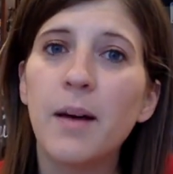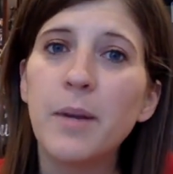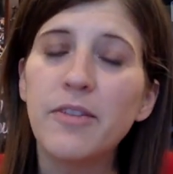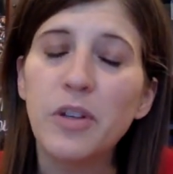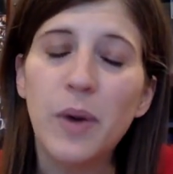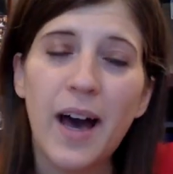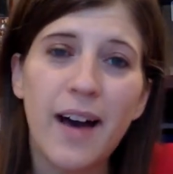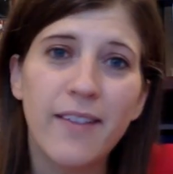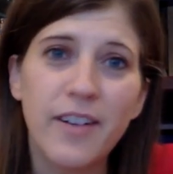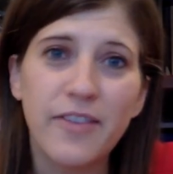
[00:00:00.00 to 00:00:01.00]
If you
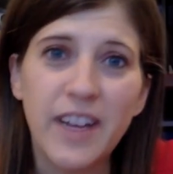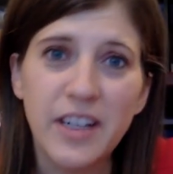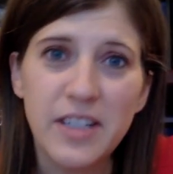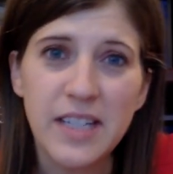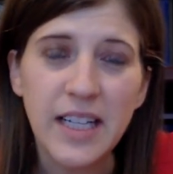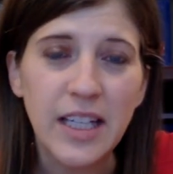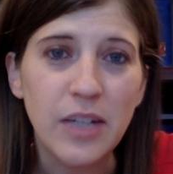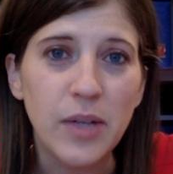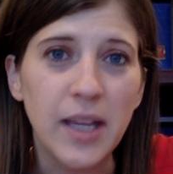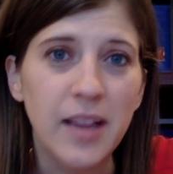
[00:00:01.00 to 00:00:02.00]
have a Fire Stick,
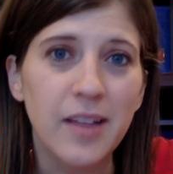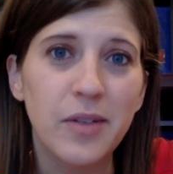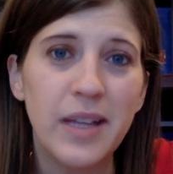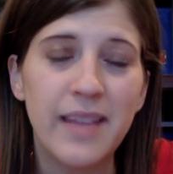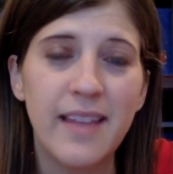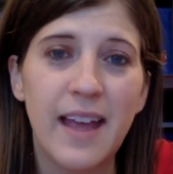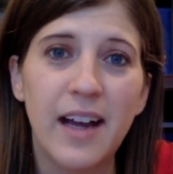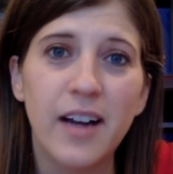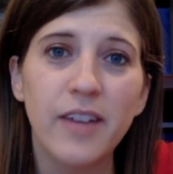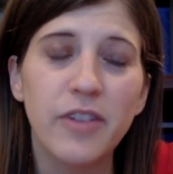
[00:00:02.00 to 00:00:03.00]
you can load it
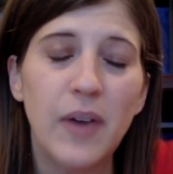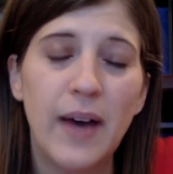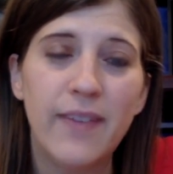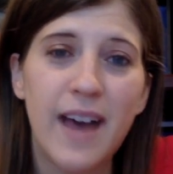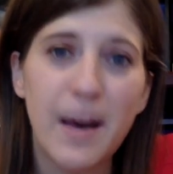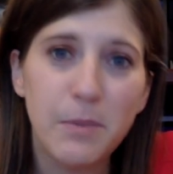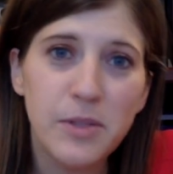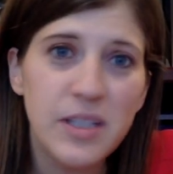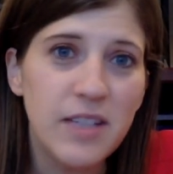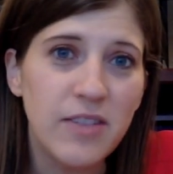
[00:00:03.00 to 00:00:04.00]
there. If you have Apple
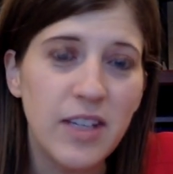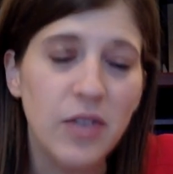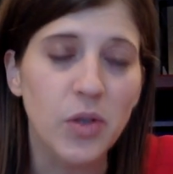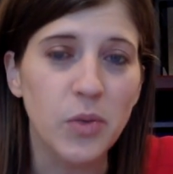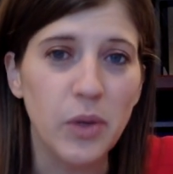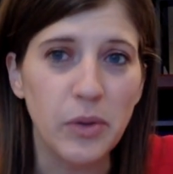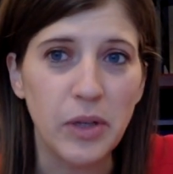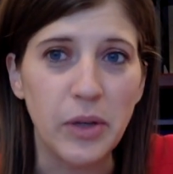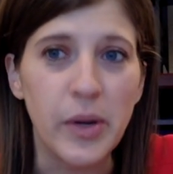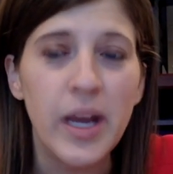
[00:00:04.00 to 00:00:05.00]
TV or
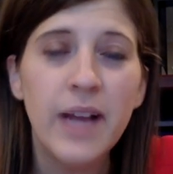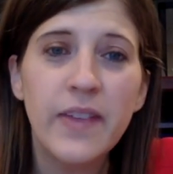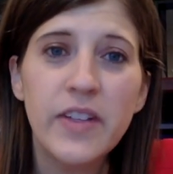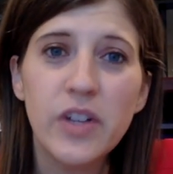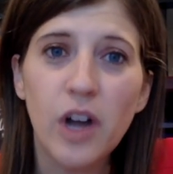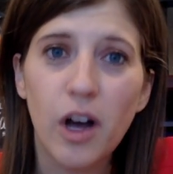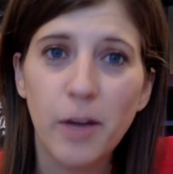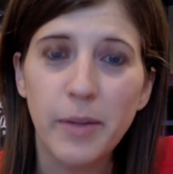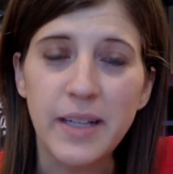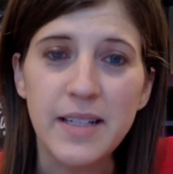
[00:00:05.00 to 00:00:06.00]
Roku, these are
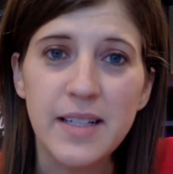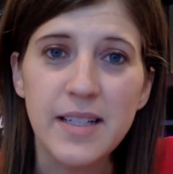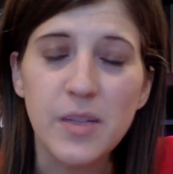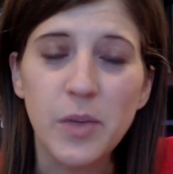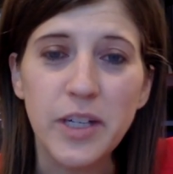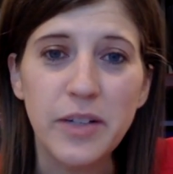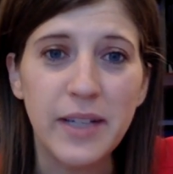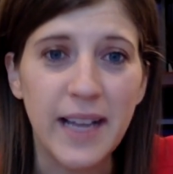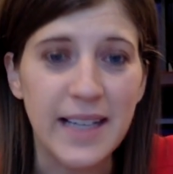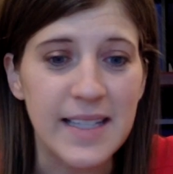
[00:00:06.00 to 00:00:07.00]
all places where you
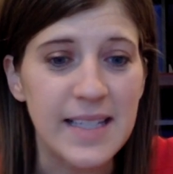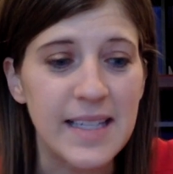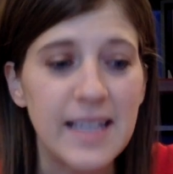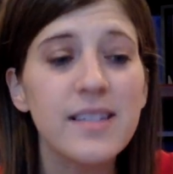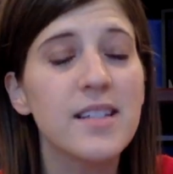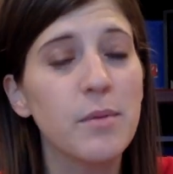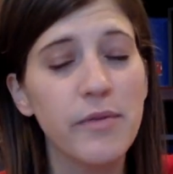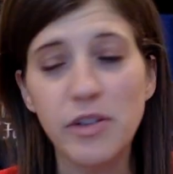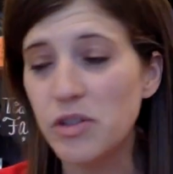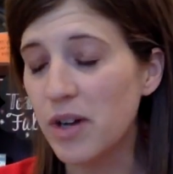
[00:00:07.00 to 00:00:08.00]
can access it. Some
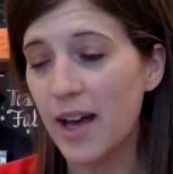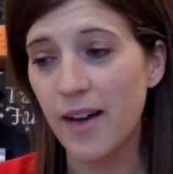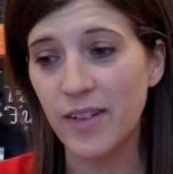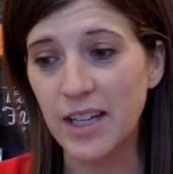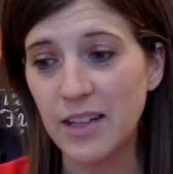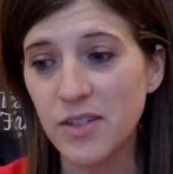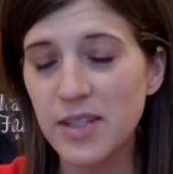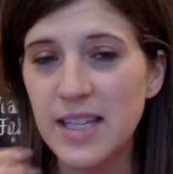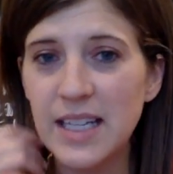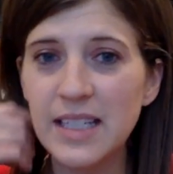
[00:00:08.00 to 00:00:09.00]
of you do not have any of
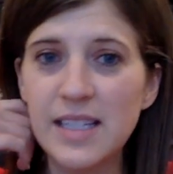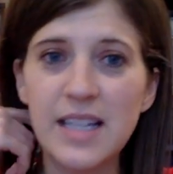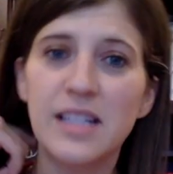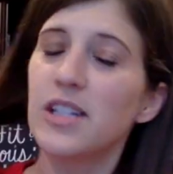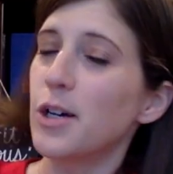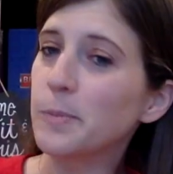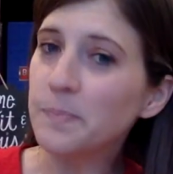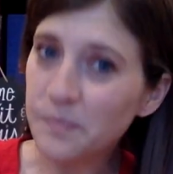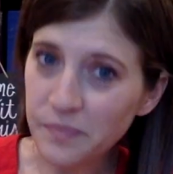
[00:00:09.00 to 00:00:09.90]
those things, and so